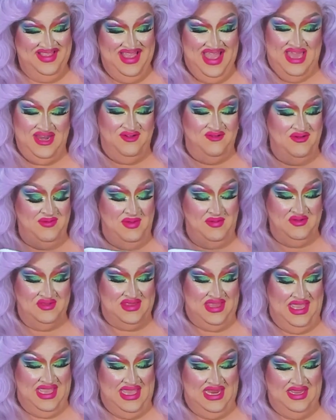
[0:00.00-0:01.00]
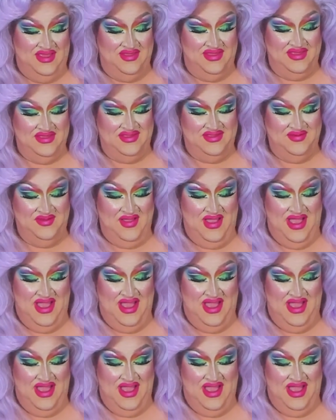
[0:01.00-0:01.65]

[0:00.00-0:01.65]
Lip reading: I don't remember saying any of this.